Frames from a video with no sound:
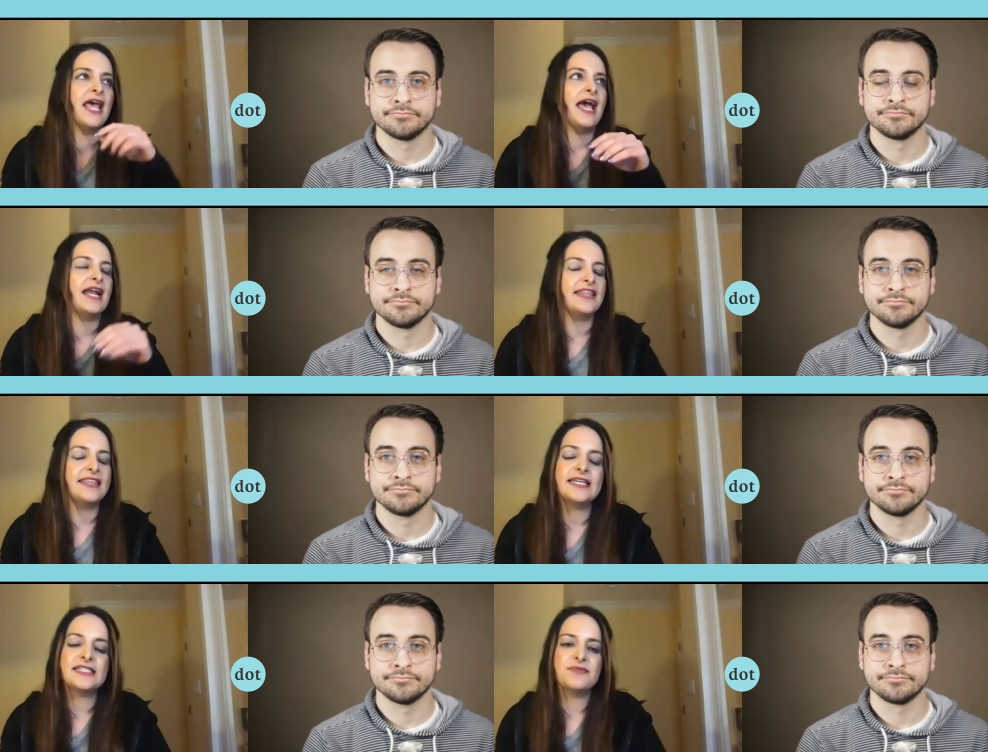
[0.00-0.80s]
Speaker 1: And I
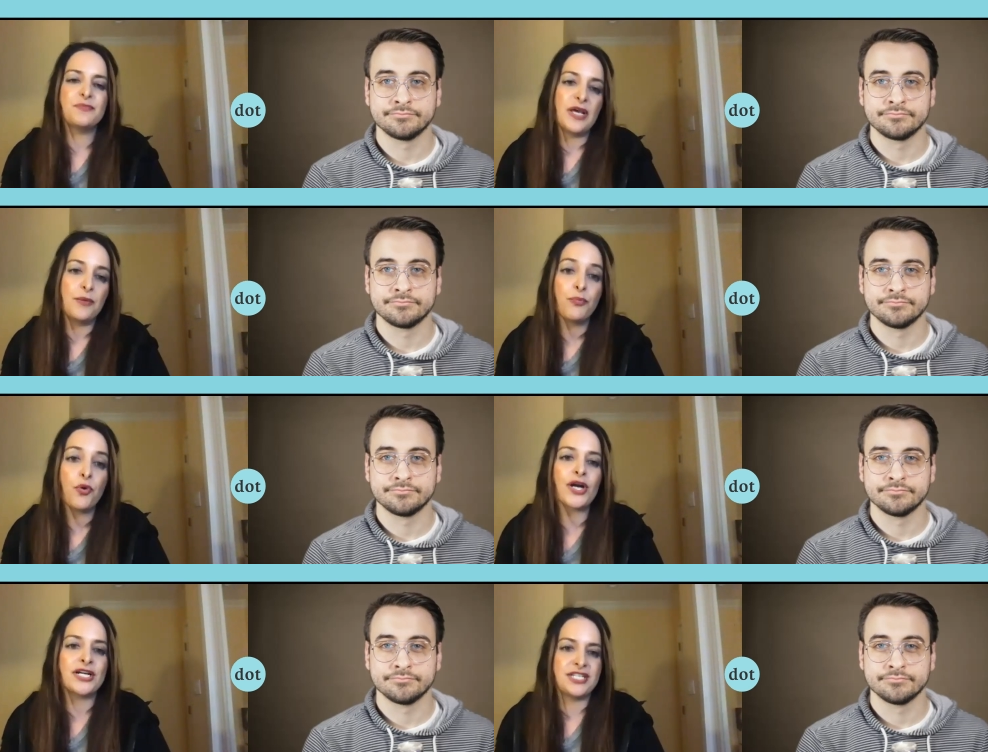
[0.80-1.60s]
think it's um,
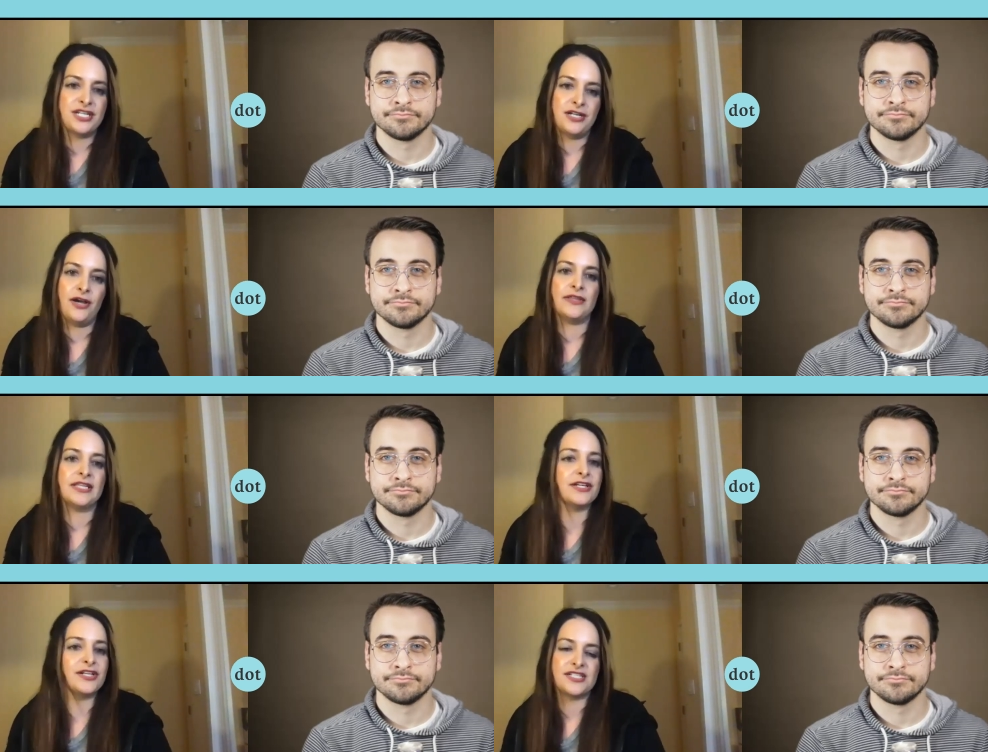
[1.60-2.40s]
important to note that
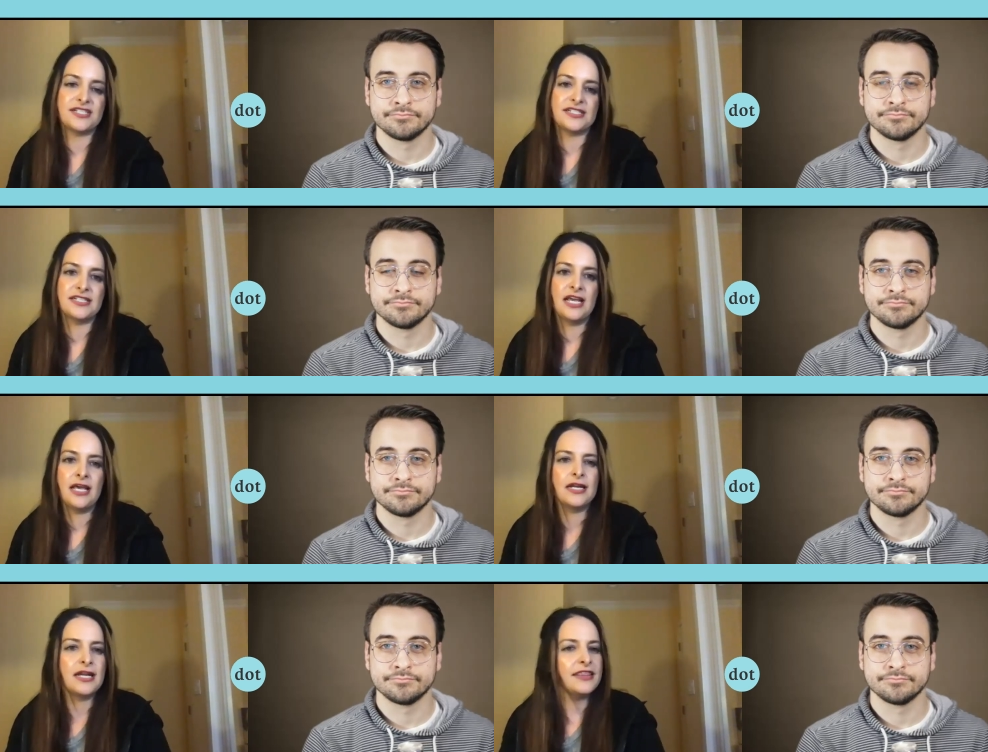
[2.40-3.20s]
there's
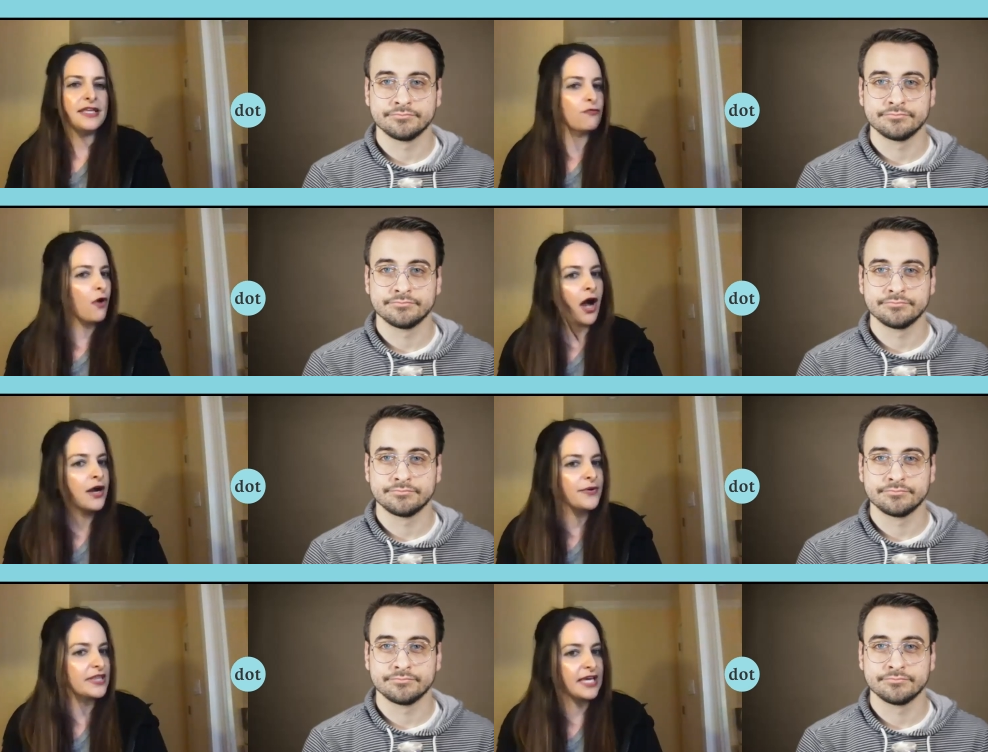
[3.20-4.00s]
nothing wrong
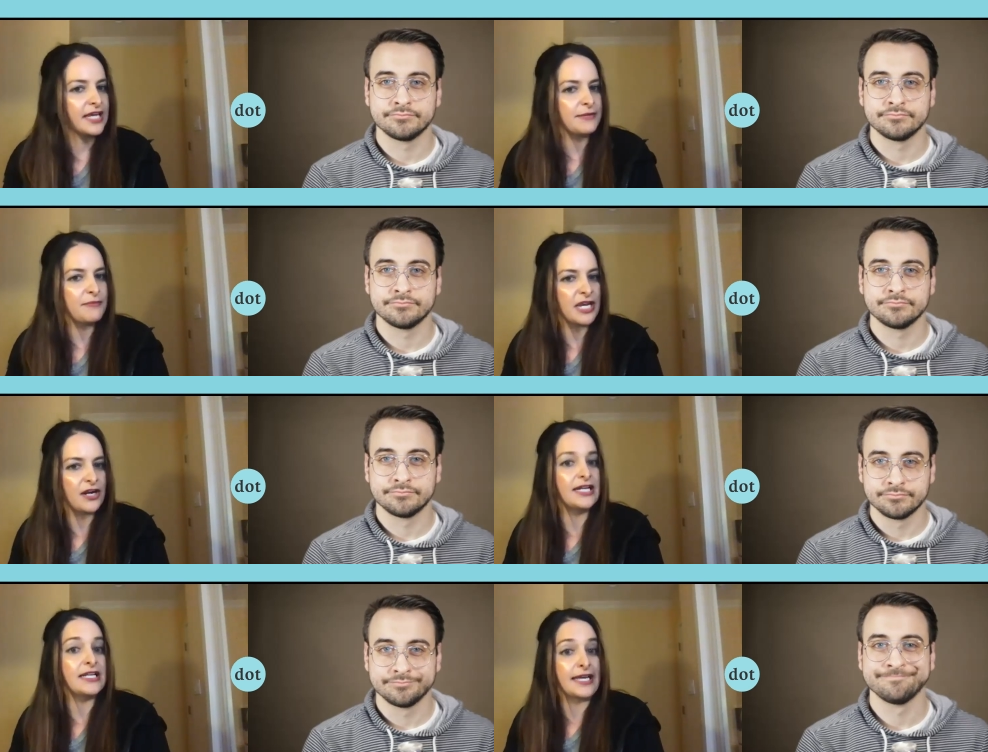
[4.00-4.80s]
with getting
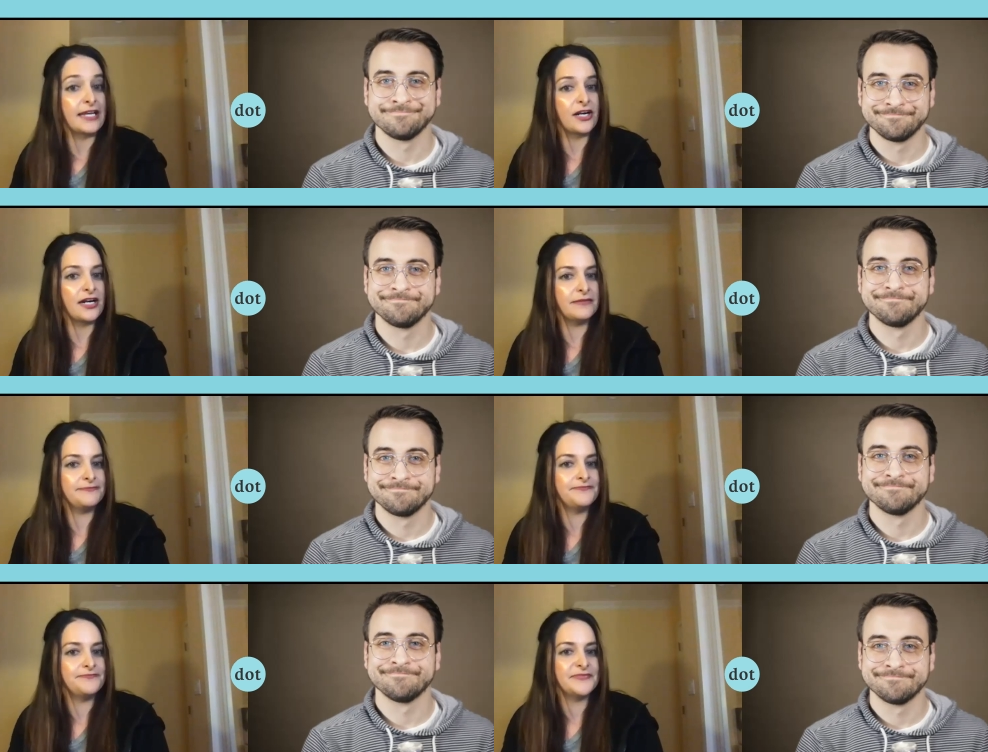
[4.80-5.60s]
married later.
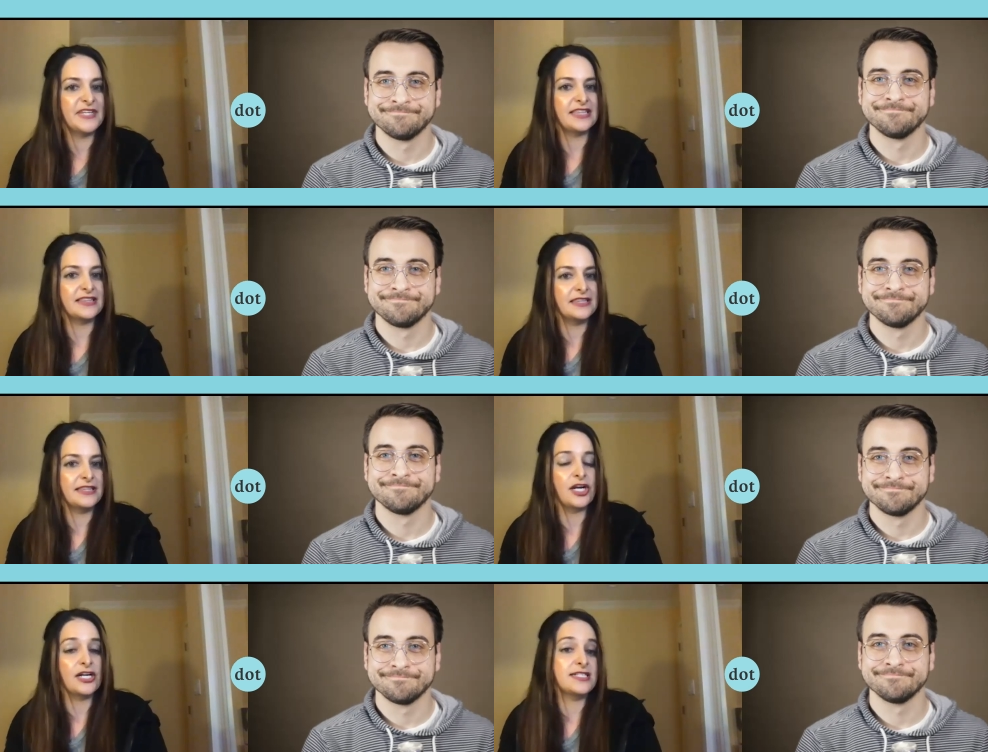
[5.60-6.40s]

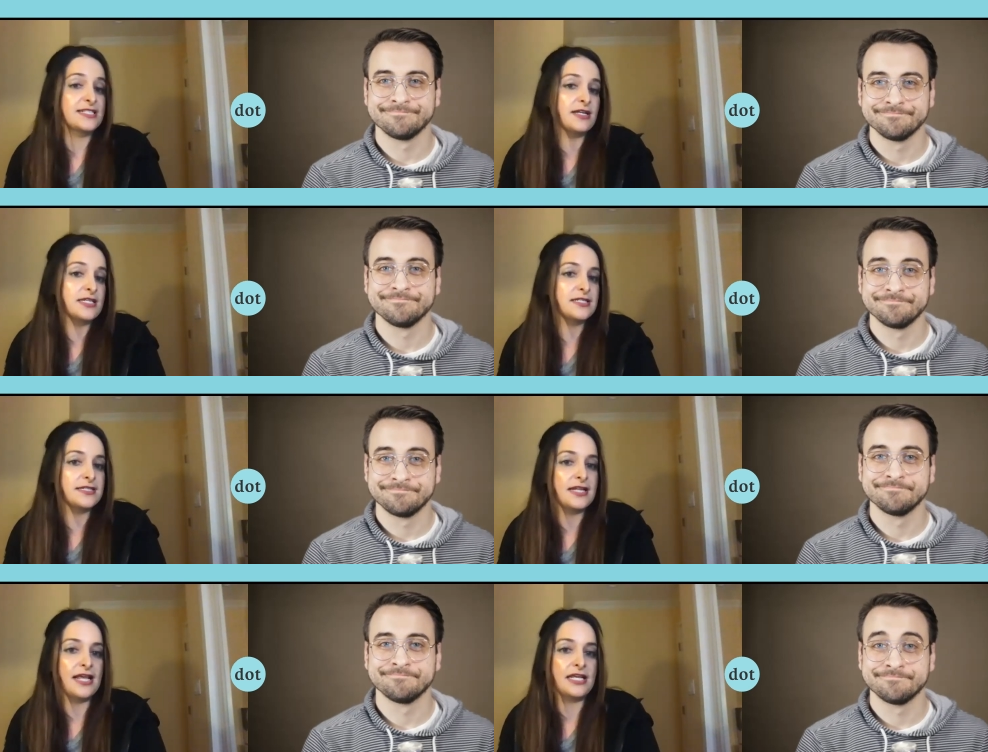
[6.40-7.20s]
There isn't
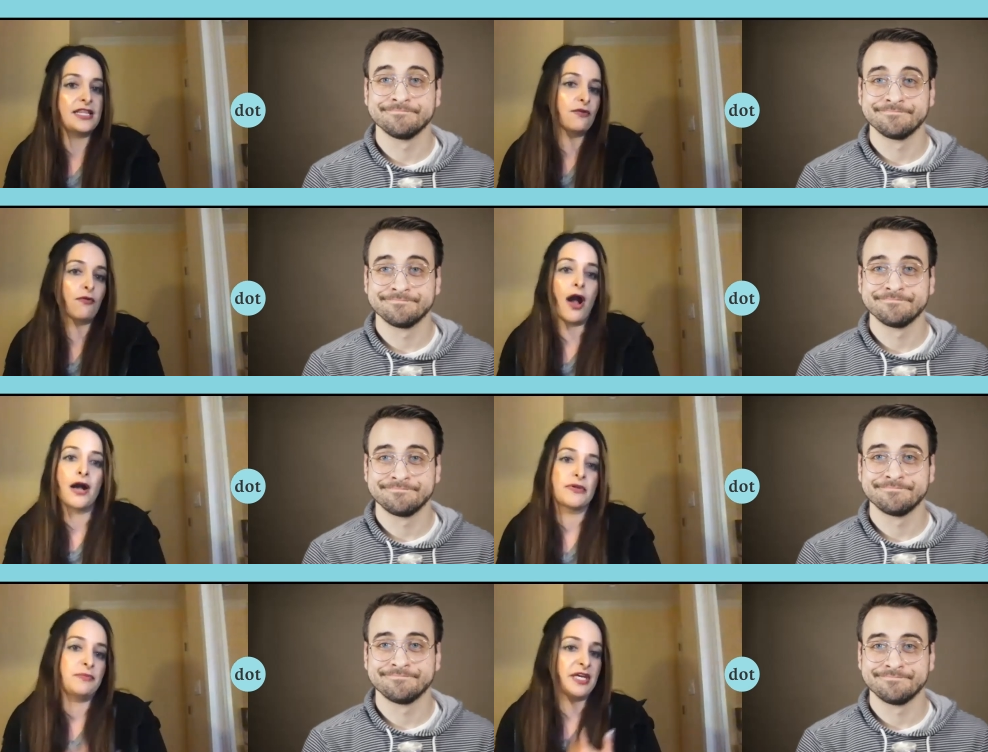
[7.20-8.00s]
anything wrong
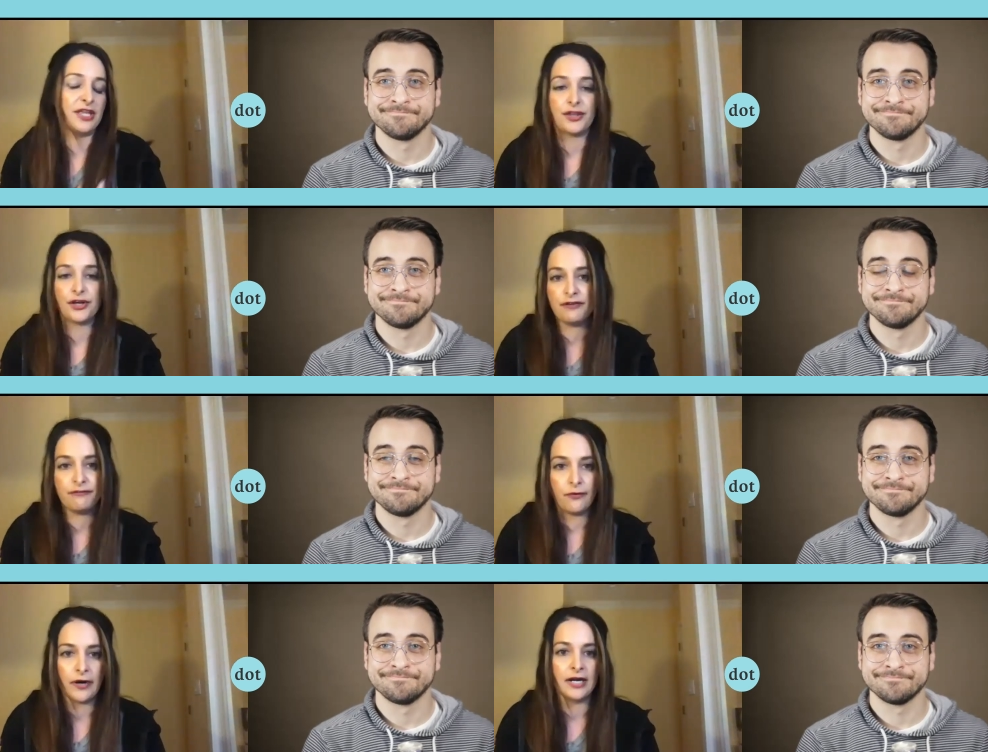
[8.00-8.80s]
with being
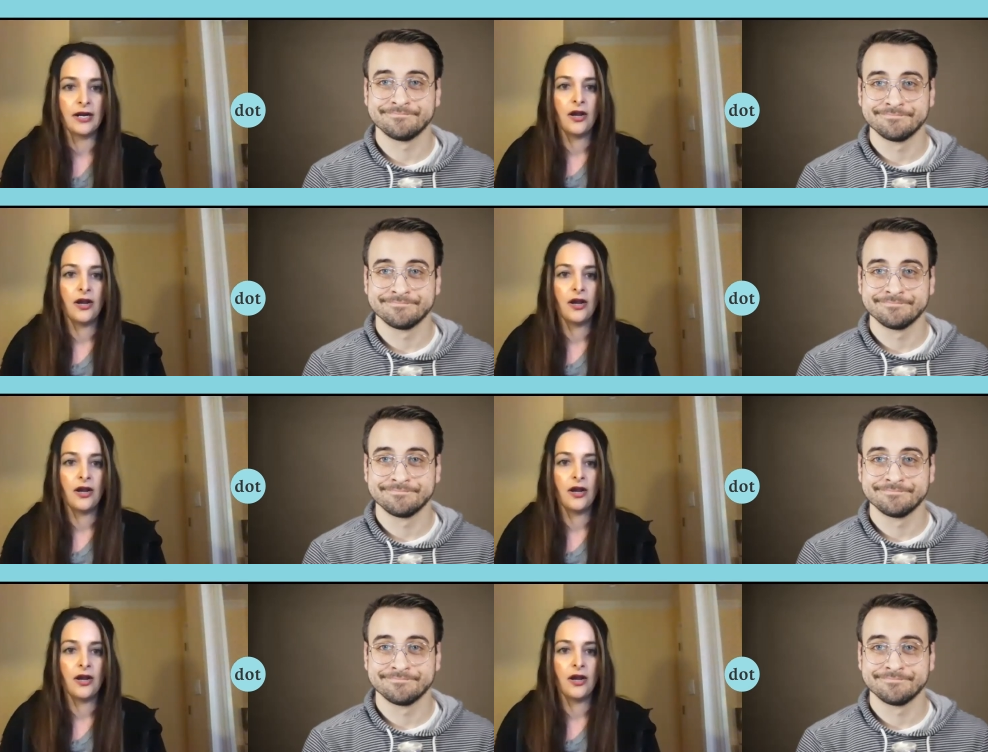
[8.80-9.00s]
34